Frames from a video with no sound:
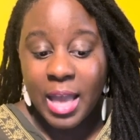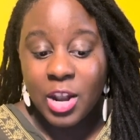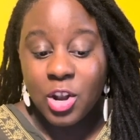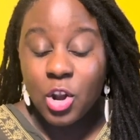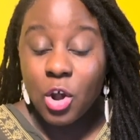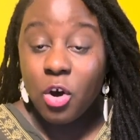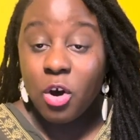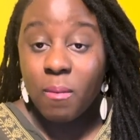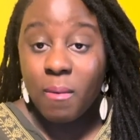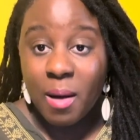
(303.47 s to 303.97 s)

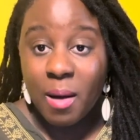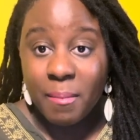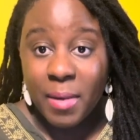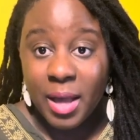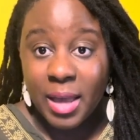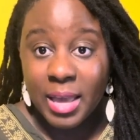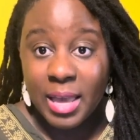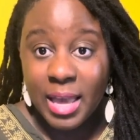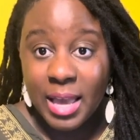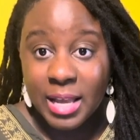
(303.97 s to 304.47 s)
know about
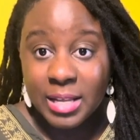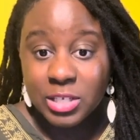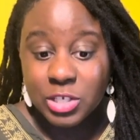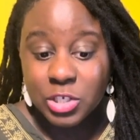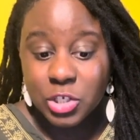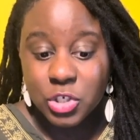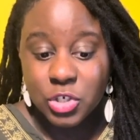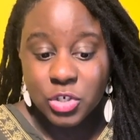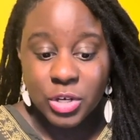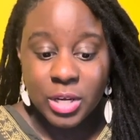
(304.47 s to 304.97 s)
my
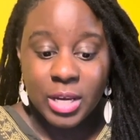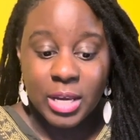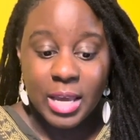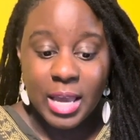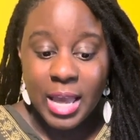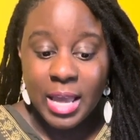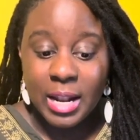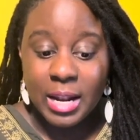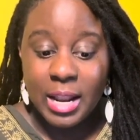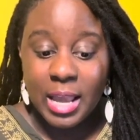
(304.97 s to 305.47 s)
ancestry
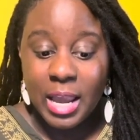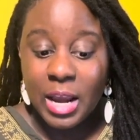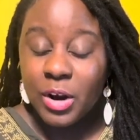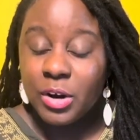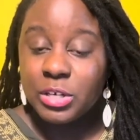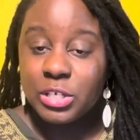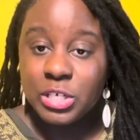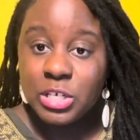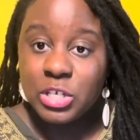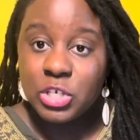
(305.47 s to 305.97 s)
and
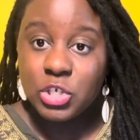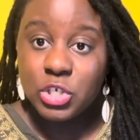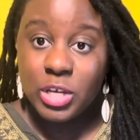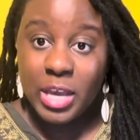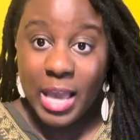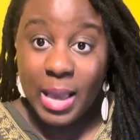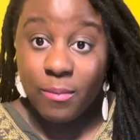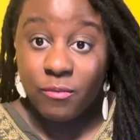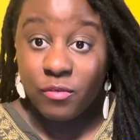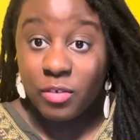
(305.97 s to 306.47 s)
heritage
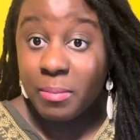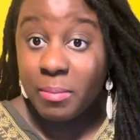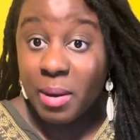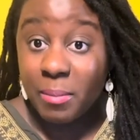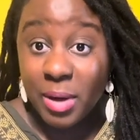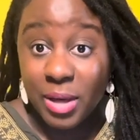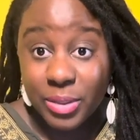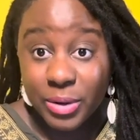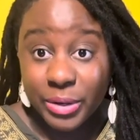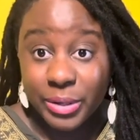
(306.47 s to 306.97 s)
came from my
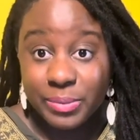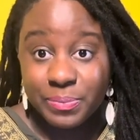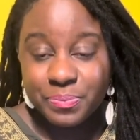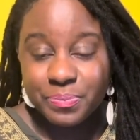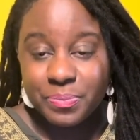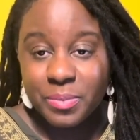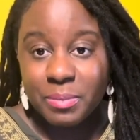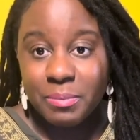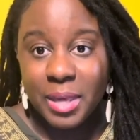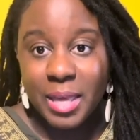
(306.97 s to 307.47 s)
mother,
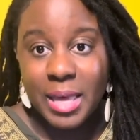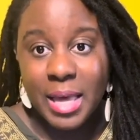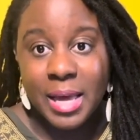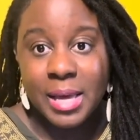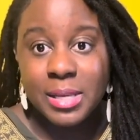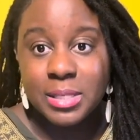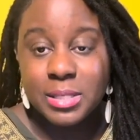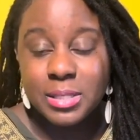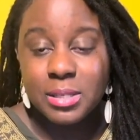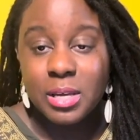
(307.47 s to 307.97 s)

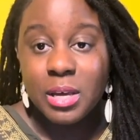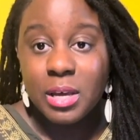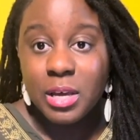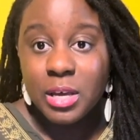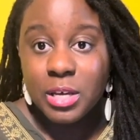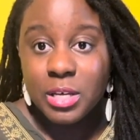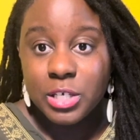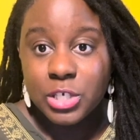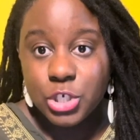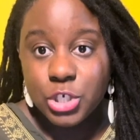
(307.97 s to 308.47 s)
because
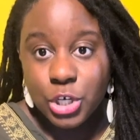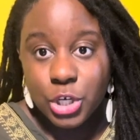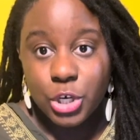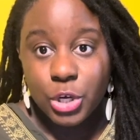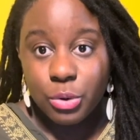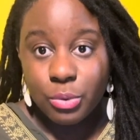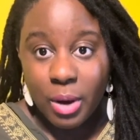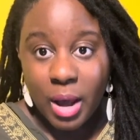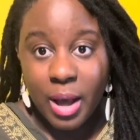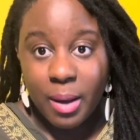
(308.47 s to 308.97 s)
she
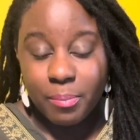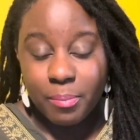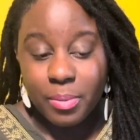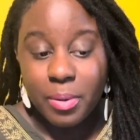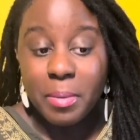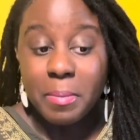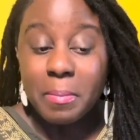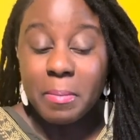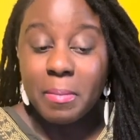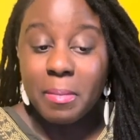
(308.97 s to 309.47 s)
grew up
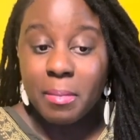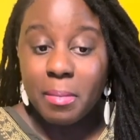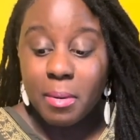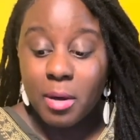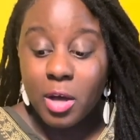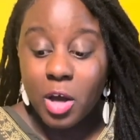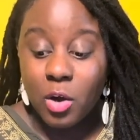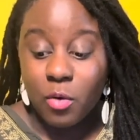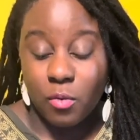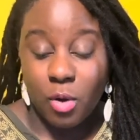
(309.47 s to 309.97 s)

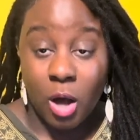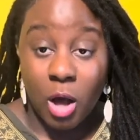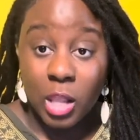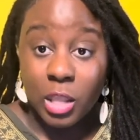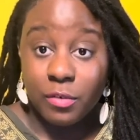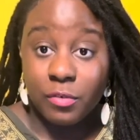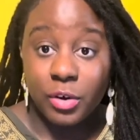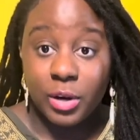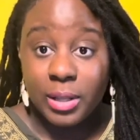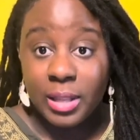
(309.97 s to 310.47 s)
all
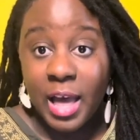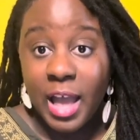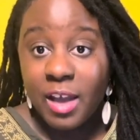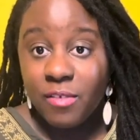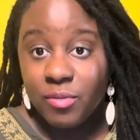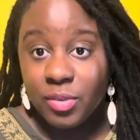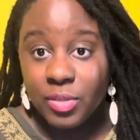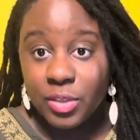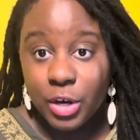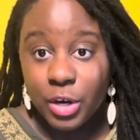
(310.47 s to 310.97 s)
of her life
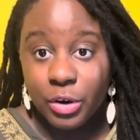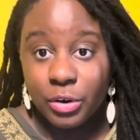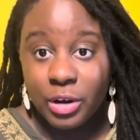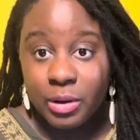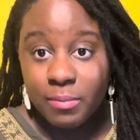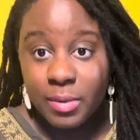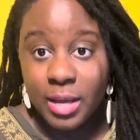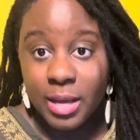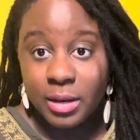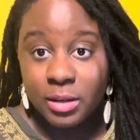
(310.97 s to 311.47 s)
in the
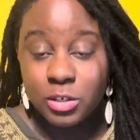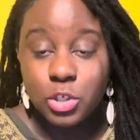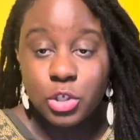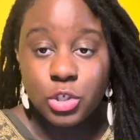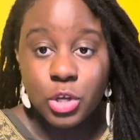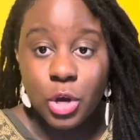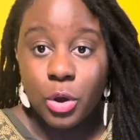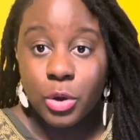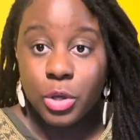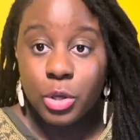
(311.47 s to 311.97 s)
Caribbean.
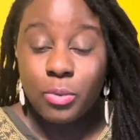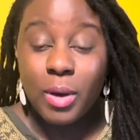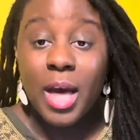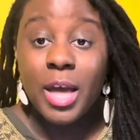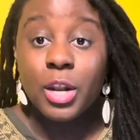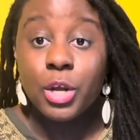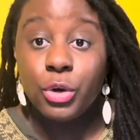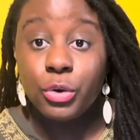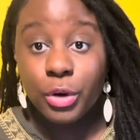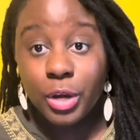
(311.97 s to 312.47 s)
So you
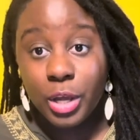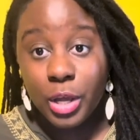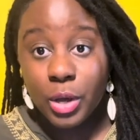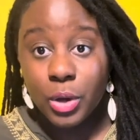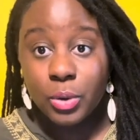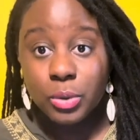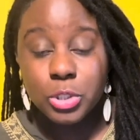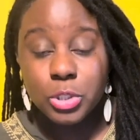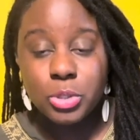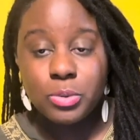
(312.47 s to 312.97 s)
had
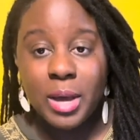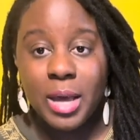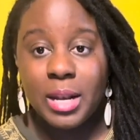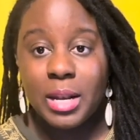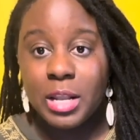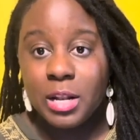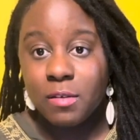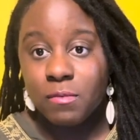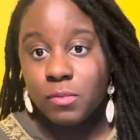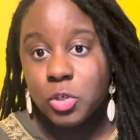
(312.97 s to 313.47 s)
griots, you had
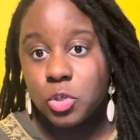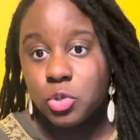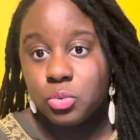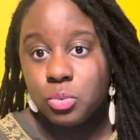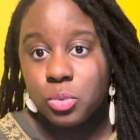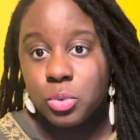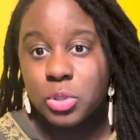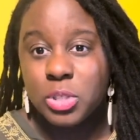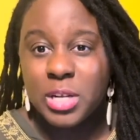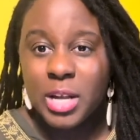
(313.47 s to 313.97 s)

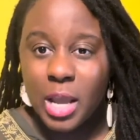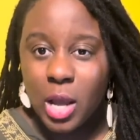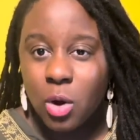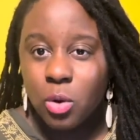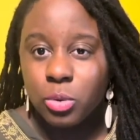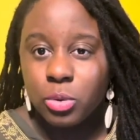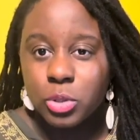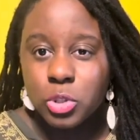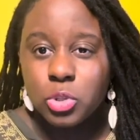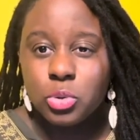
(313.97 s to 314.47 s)
individuals and
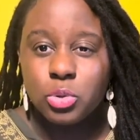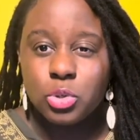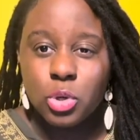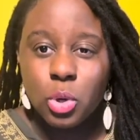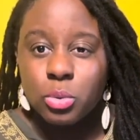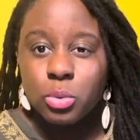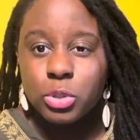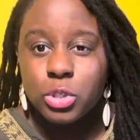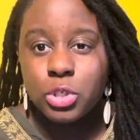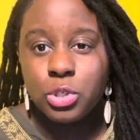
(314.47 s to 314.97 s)
elders who
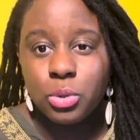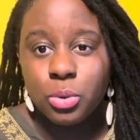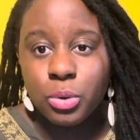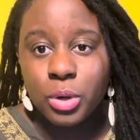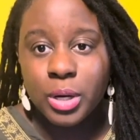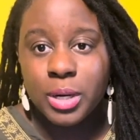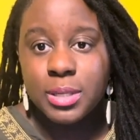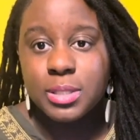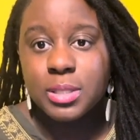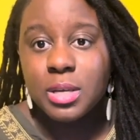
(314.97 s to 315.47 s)
told
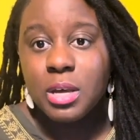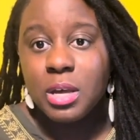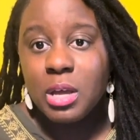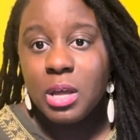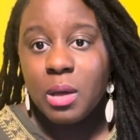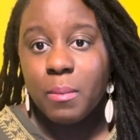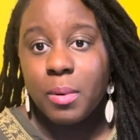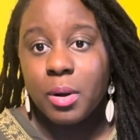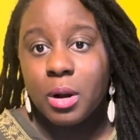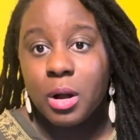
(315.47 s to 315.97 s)
stories,
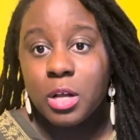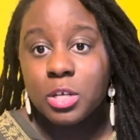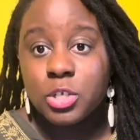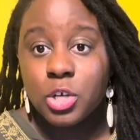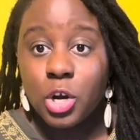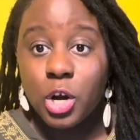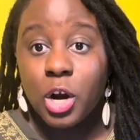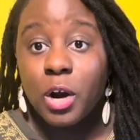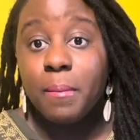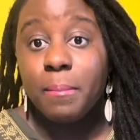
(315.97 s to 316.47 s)
but also
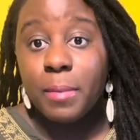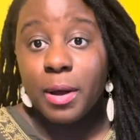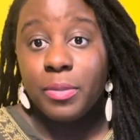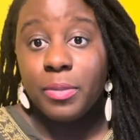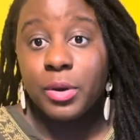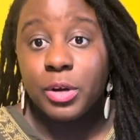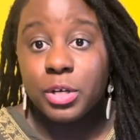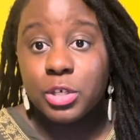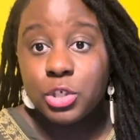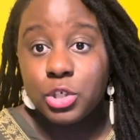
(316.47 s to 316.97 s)
her
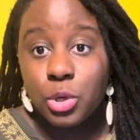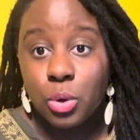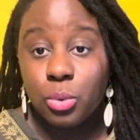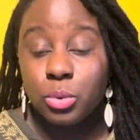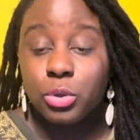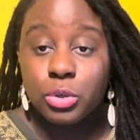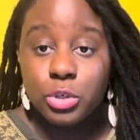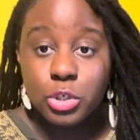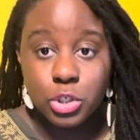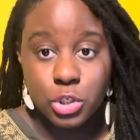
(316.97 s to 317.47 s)
mother told
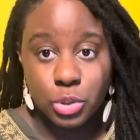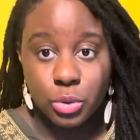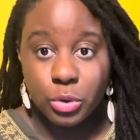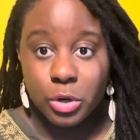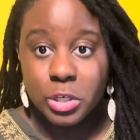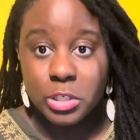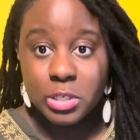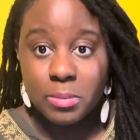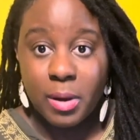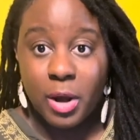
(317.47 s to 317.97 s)
her
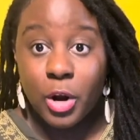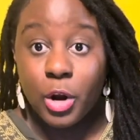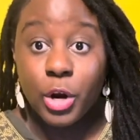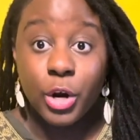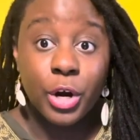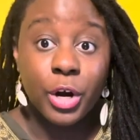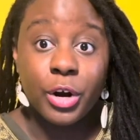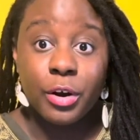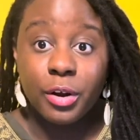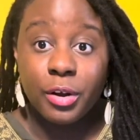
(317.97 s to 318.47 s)
stories about
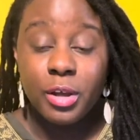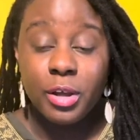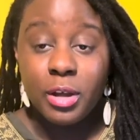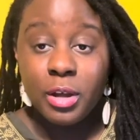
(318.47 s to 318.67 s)
her